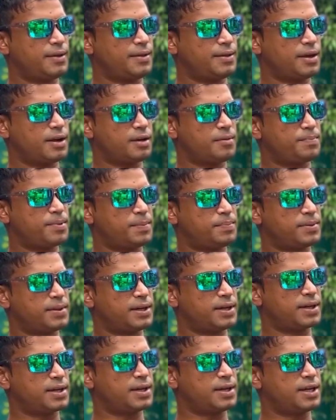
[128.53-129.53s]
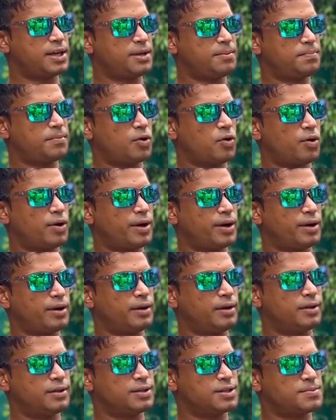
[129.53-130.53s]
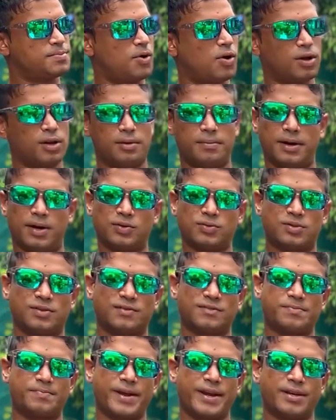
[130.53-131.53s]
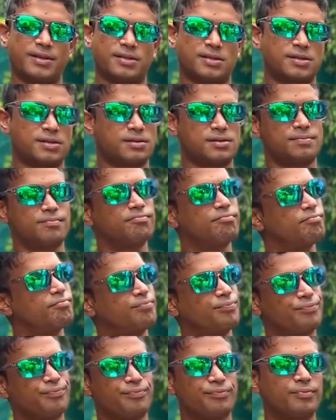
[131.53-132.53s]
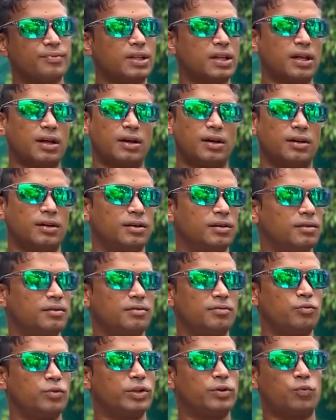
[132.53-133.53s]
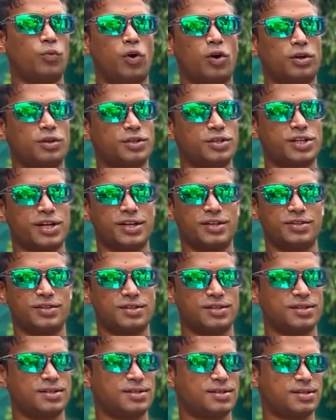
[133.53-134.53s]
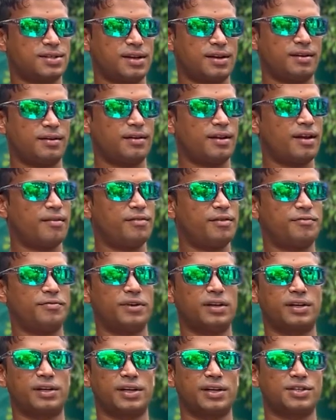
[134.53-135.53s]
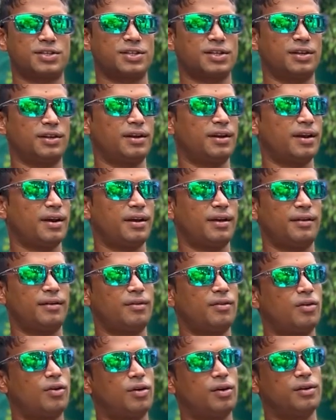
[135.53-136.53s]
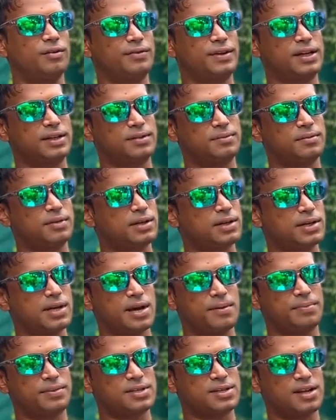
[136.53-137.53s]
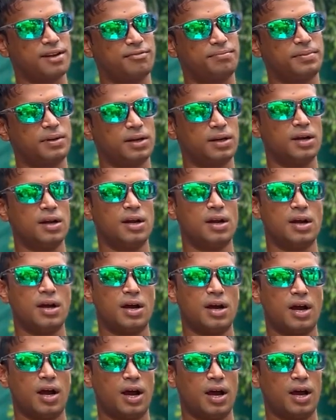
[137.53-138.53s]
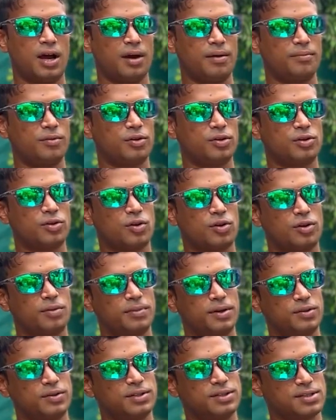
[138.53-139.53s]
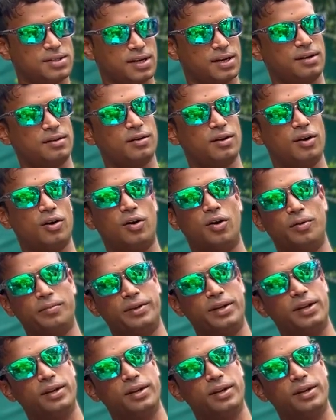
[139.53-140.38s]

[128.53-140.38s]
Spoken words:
there are people that can keep Koi in small amounts of space with water changes and heavy filtration and all of that type of stuff, but I'm going to talk about this at a hobby